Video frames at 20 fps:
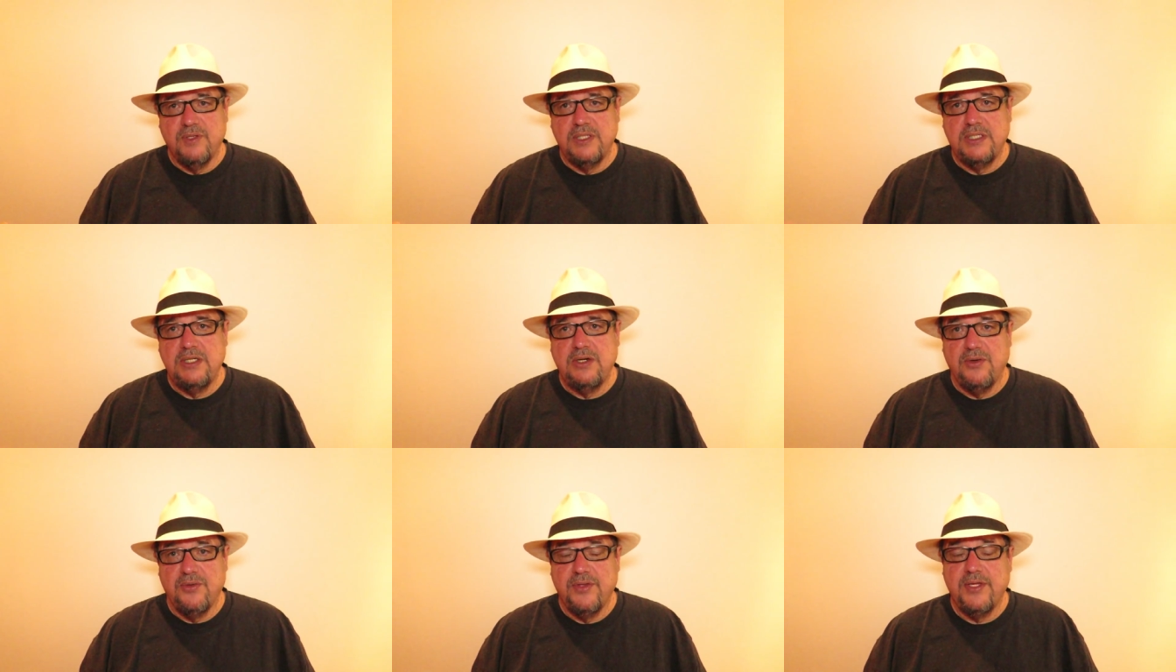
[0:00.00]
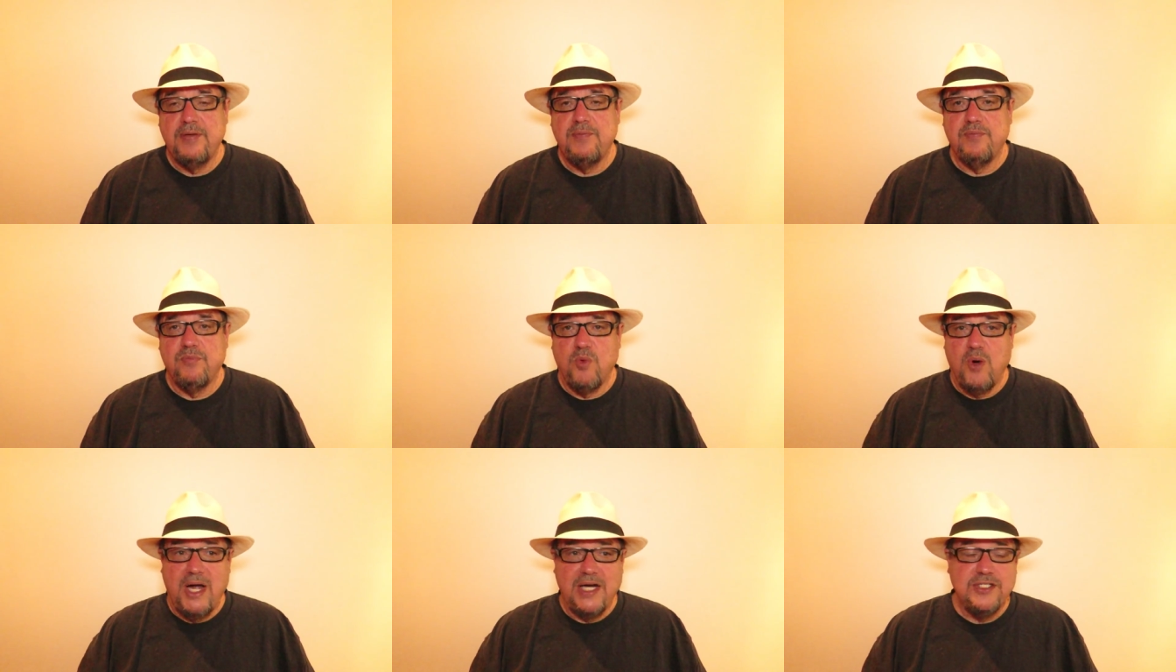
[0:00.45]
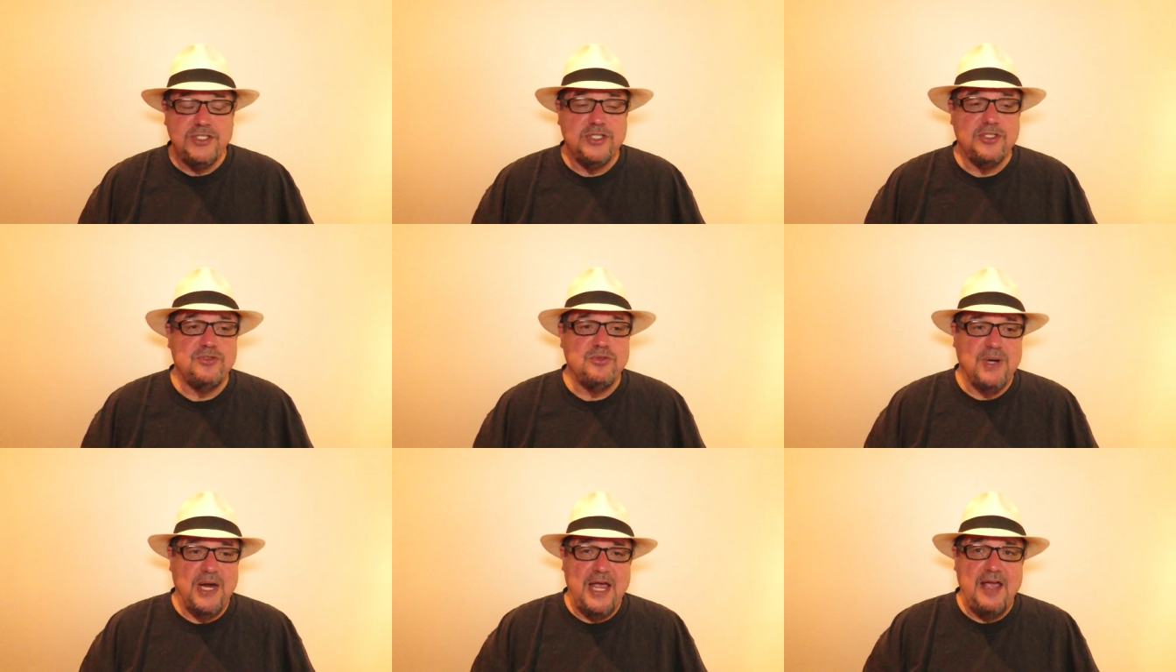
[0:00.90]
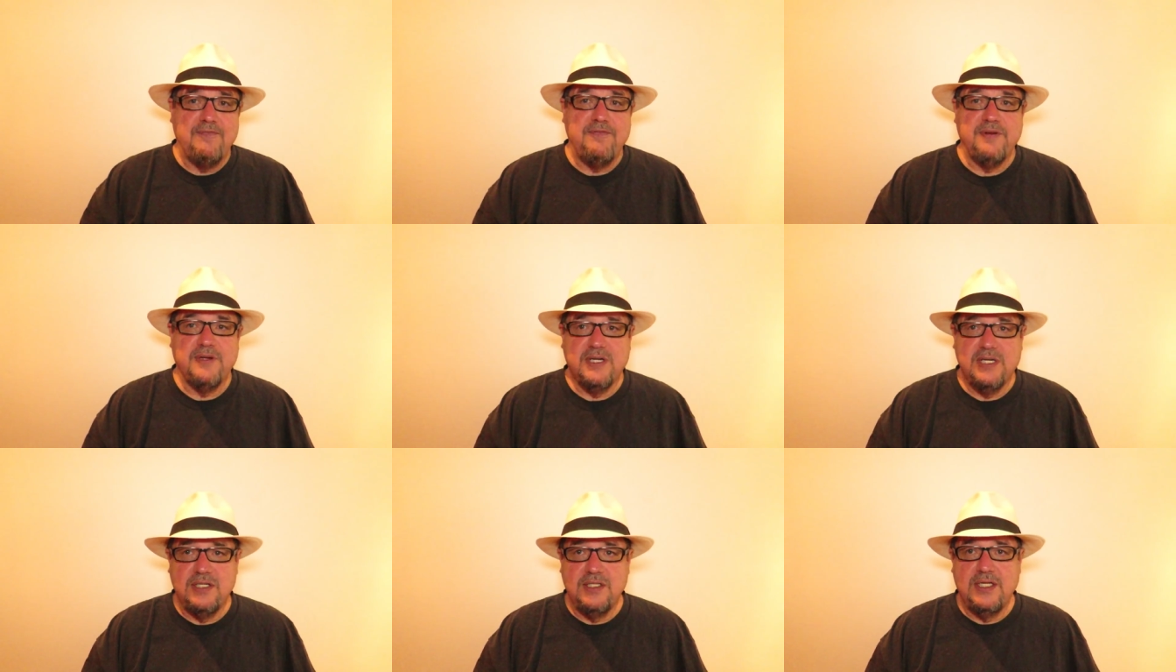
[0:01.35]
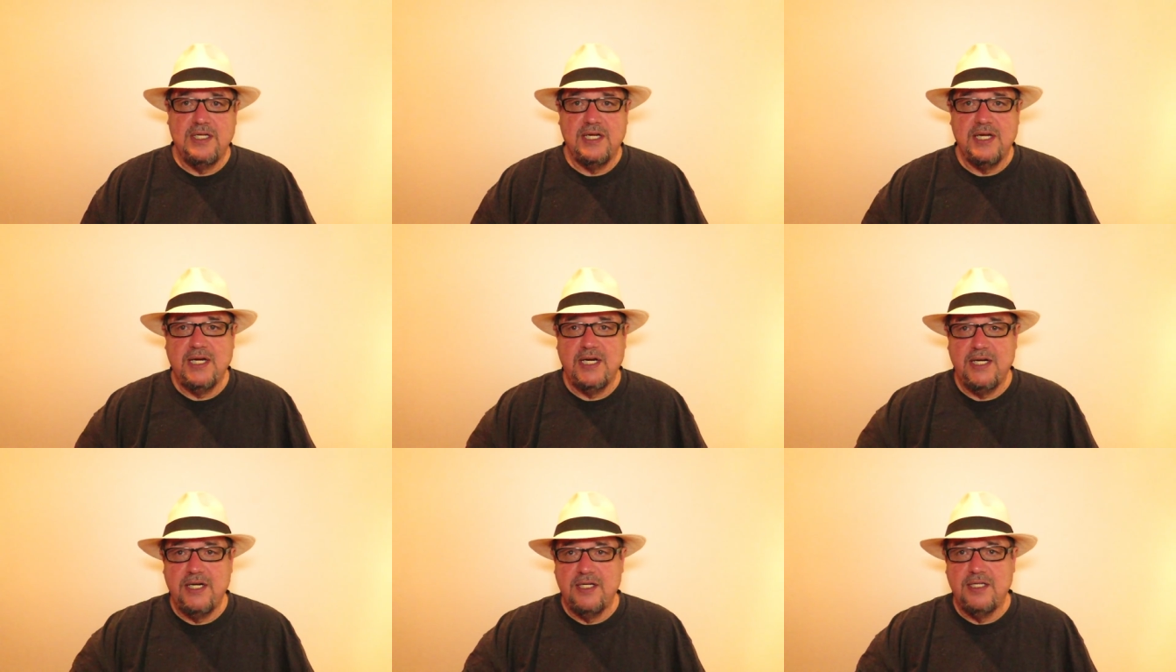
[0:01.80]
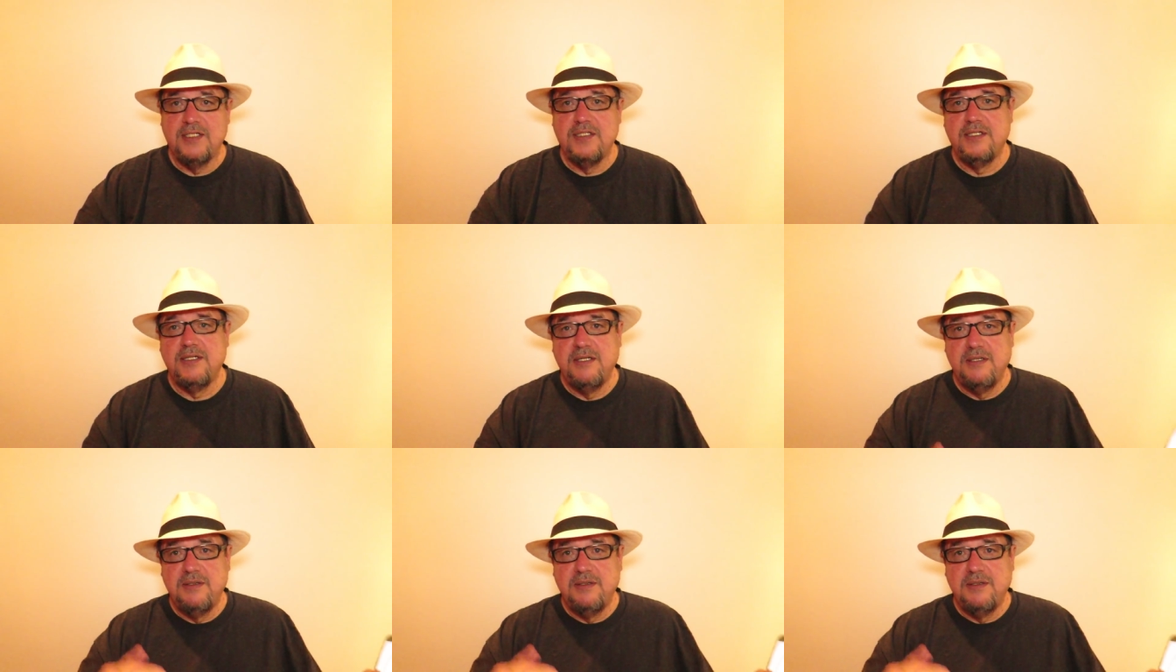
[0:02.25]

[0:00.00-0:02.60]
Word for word: you know, they watch the traffic and they kind of